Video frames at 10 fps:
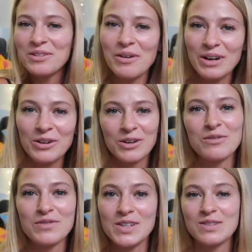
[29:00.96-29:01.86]
Although I got
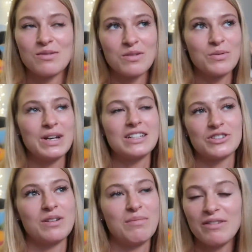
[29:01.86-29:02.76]
confused through the week
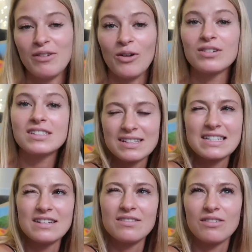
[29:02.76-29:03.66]
during my vlogs, because I
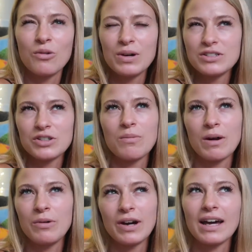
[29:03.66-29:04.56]
didn't always show my
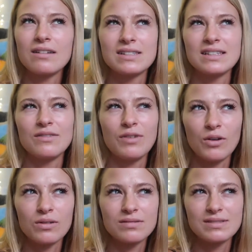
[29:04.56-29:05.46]
workouts in the
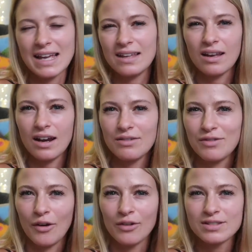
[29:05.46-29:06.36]
vlog, day in the life
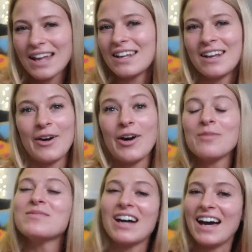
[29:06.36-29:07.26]
vlogs. I don't know.
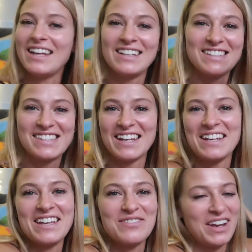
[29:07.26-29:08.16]
I'm tired. It's
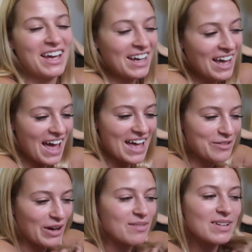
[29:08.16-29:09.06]
Sunday evening.
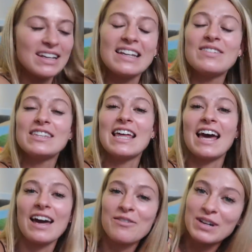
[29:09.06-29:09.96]
Anyway, I'm going to leave it
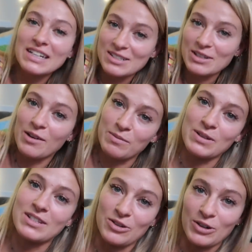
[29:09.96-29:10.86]
there. I really do hope you
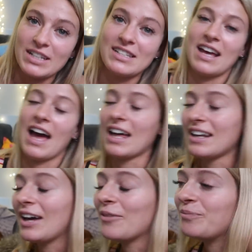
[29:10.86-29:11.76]
enjoyed.
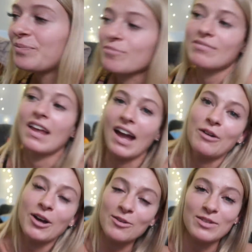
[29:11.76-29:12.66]
And, I
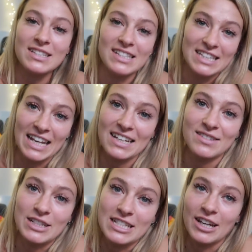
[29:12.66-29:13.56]
will hopefully see you in the next
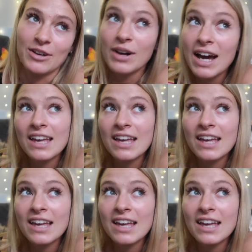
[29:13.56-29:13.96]
video.